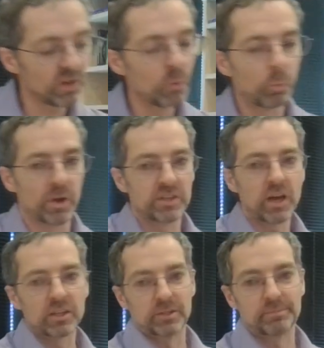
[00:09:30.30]
$1
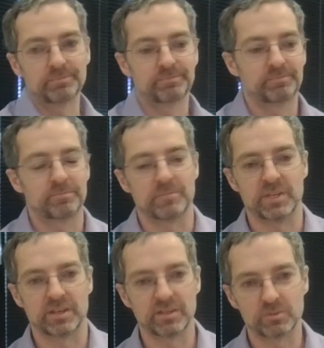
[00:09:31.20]

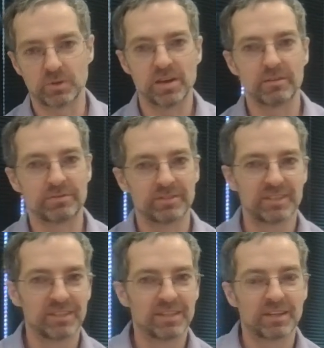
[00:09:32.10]
because we have
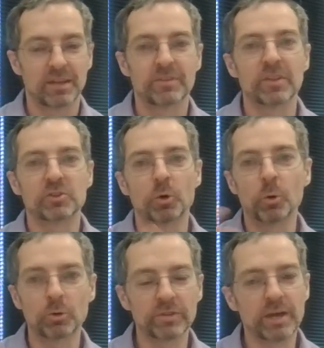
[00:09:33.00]
the
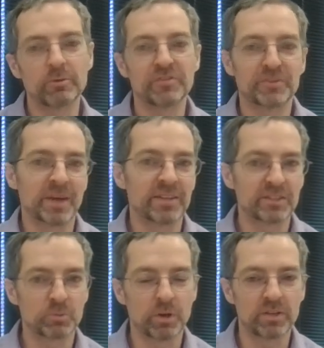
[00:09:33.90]
total that we've spent
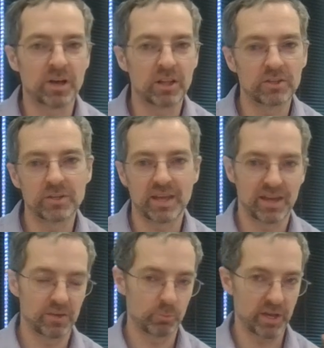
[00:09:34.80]
is $1
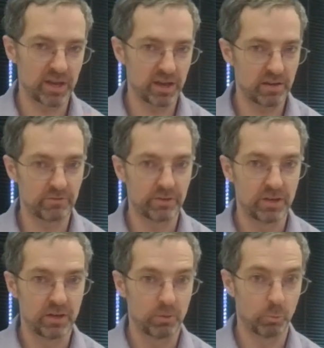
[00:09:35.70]
and we have
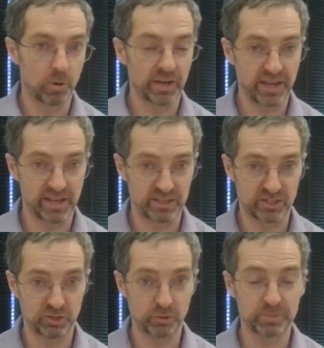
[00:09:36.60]
one can of
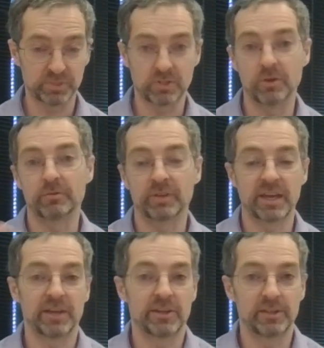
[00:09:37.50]
soup. So
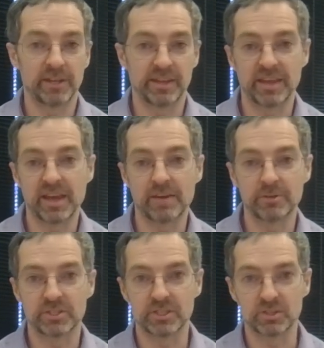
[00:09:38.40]
calculating the
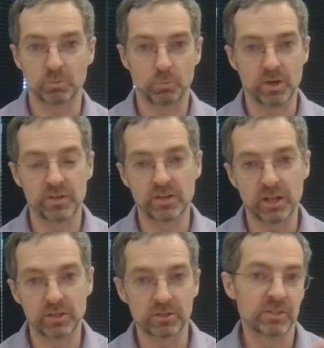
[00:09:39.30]
average is
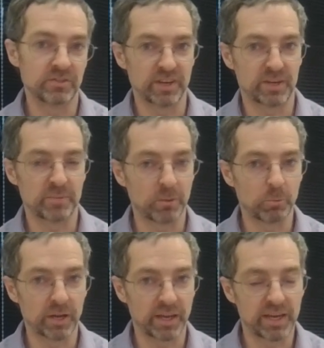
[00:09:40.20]
$1 divided by
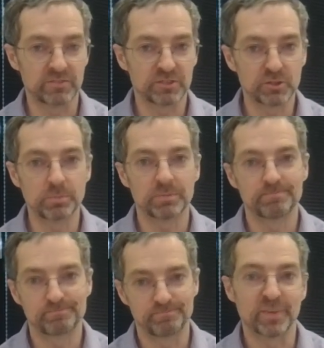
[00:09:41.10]
one can of soup.
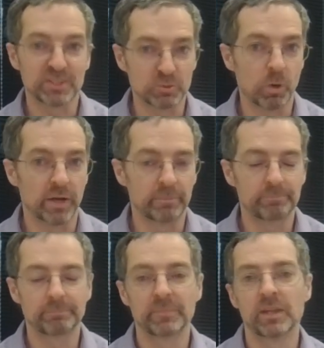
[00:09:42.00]
That's 1.
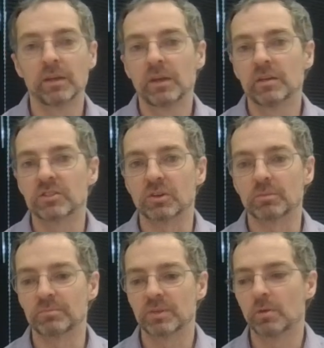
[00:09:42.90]
So
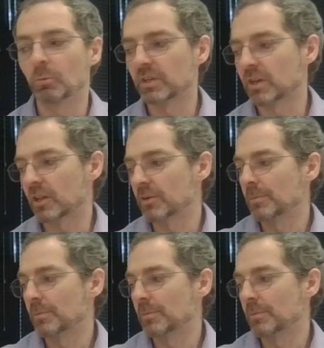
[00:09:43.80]
$1.